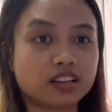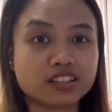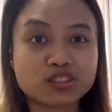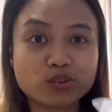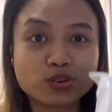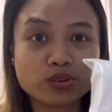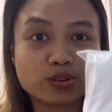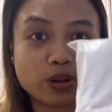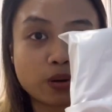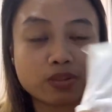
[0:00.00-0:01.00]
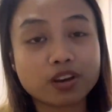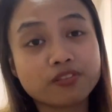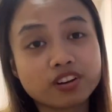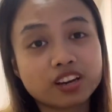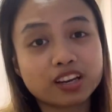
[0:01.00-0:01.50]
So without
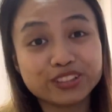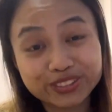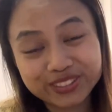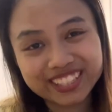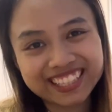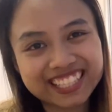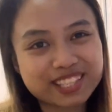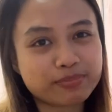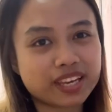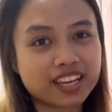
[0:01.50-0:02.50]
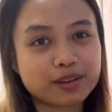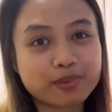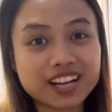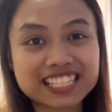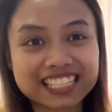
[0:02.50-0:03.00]
further ado, let's begin
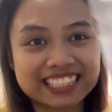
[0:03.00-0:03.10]
unboxing.